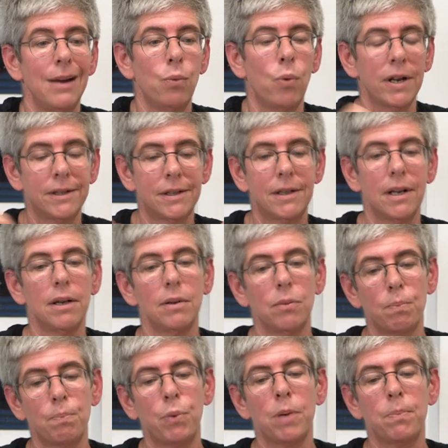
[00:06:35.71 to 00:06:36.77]
what,
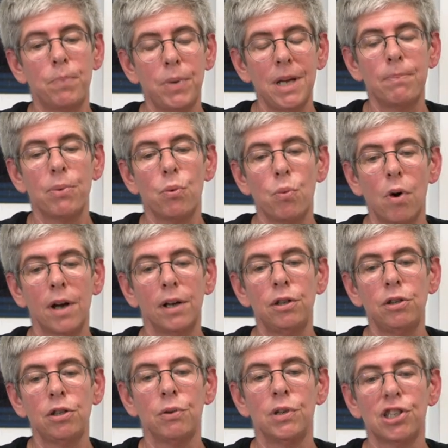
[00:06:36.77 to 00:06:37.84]
what people want to
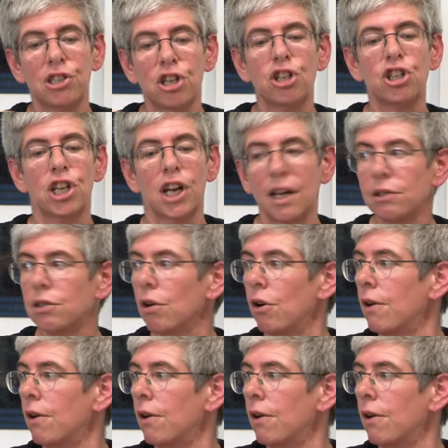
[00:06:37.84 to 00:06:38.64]
do is to chant